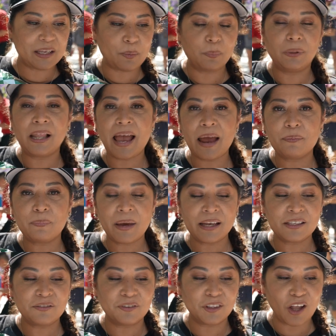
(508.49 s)
a
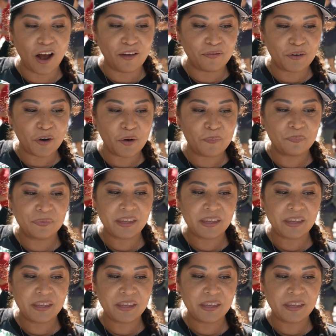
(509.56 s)
plant-based falafel